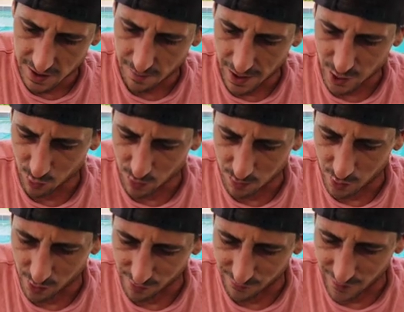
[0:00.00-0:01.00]
Imagine we
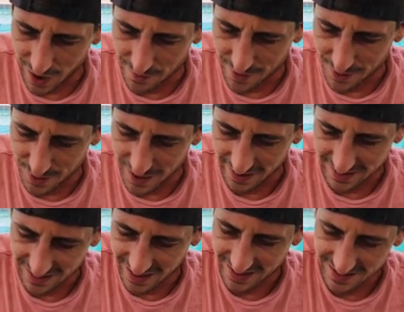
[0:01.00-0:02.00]
pulled
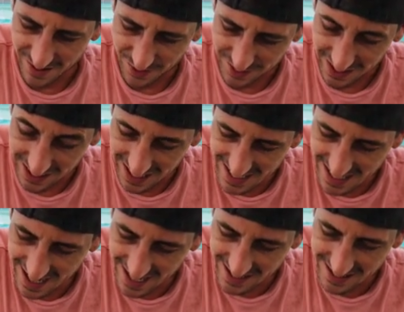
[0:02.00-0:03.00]
500x, guys, on ticket
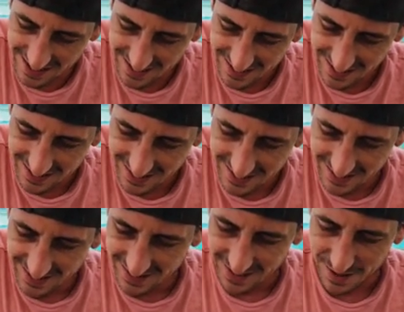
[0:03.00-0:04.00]
9.
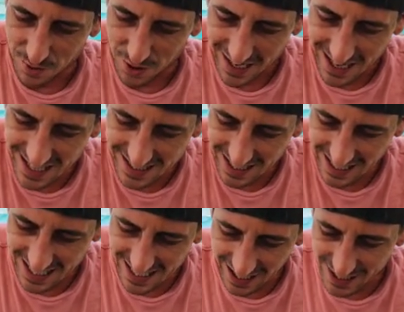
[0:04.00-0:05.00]
Come on, hey,
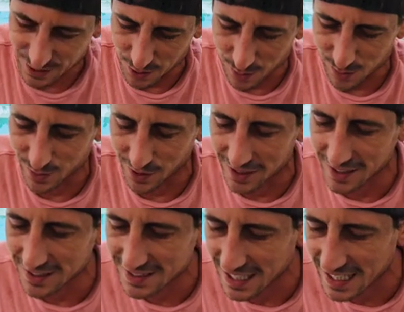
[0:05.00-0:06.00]
ticket 9, you're
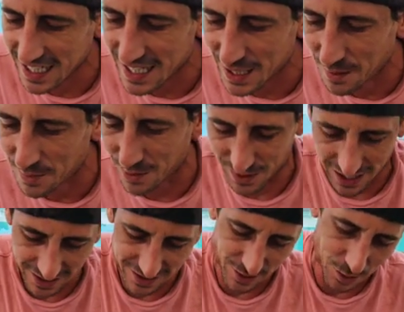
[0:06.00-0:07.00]
the ticket number,
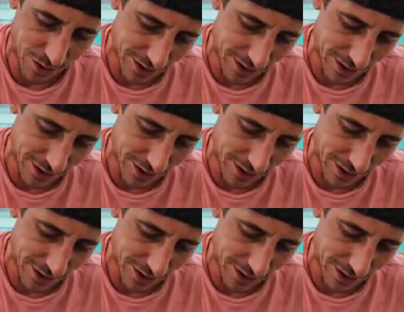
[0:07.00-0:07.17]
man. You're